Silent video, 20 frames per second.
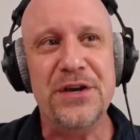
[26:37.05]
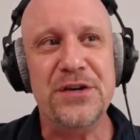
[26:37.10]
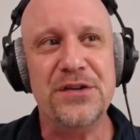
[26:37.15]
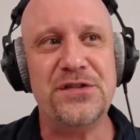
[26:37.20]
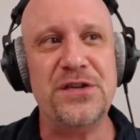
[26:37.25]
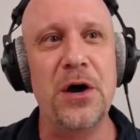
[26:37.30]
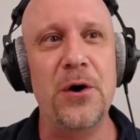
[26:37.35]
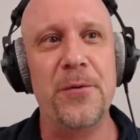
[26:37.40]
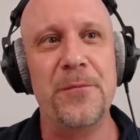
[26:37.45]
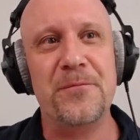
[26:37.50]

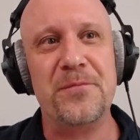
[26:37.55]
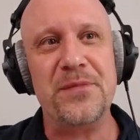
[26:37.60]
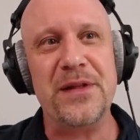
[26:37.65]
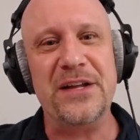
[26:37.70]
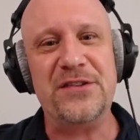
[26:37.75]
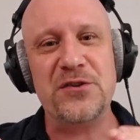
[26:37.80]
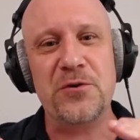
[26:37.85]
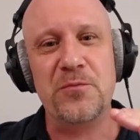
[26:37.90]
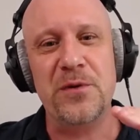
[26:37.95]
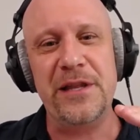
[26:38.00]
So
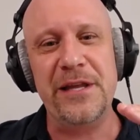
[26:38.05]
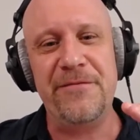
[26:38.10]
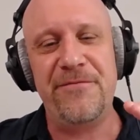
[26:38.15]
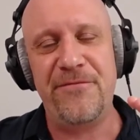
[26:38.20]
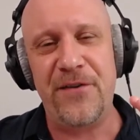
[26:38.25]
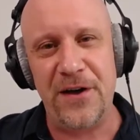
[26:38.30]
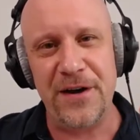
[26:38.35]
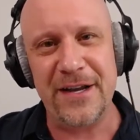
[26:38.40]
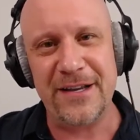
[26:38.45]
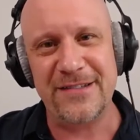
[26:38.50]
it's a really
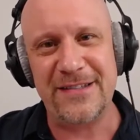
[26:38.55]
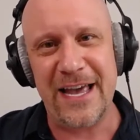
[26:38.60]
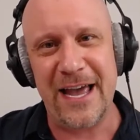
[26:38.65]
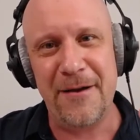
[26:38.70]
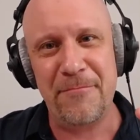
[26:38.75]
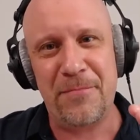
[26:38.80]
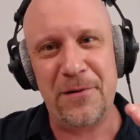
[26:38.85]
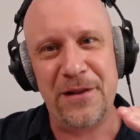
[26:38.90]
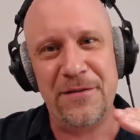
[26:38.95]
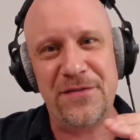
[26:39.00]
fun
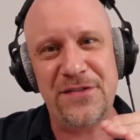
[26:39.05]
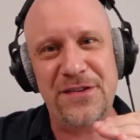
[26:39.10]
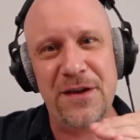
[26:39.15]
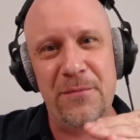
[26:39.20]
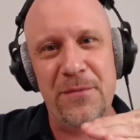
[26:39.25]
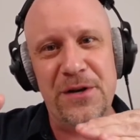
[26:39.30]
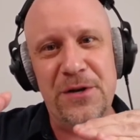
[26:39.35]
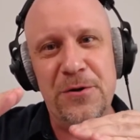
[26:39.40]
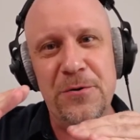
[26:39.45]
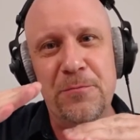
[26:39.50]
example of
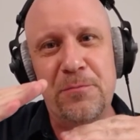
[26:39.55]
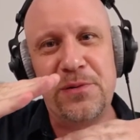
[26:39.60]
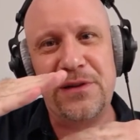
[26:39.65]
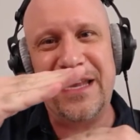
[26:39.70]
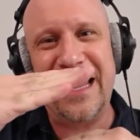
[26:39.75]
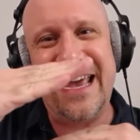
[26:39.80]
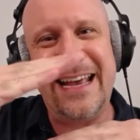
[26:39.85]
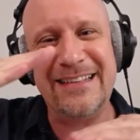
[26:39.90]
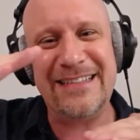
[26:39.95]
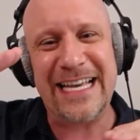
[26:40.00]
someone who
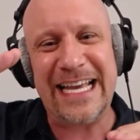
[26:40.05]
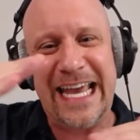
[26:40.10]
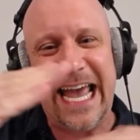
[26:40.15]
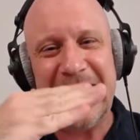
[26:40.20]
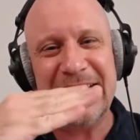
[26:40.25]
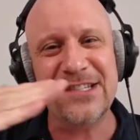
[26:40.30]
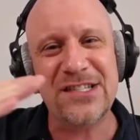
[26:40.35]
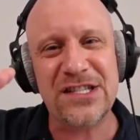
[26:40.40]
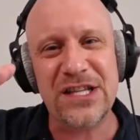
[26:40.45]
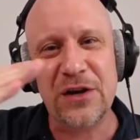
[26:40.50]
plays
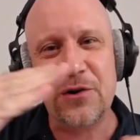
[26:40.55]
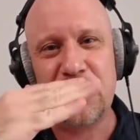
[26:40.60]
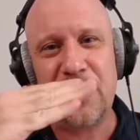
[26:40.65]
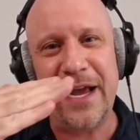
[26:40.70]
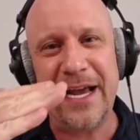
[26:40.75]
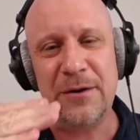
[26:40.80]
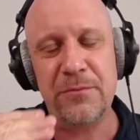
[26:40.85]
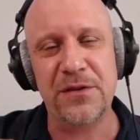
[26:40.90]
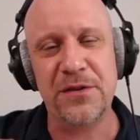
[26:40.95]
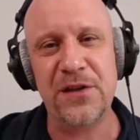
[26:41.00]
against the
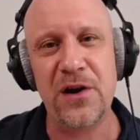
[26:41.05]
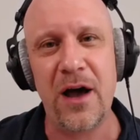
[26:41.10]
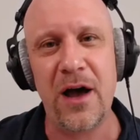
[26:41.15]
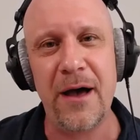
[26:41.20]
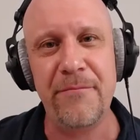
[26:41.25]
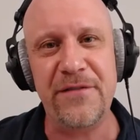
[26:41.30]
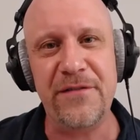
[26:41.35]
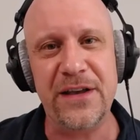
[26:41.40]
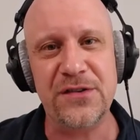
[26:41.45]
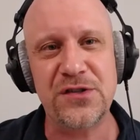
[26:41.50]
grain with an
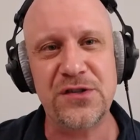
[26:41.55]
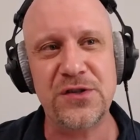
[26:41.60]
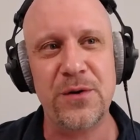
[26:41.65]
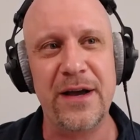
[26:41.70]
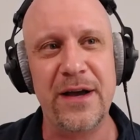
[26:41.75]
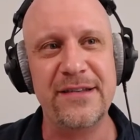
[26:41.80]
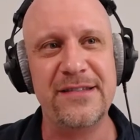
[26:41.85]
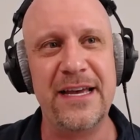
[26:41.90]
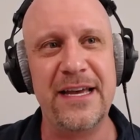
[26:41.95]
obvious choice.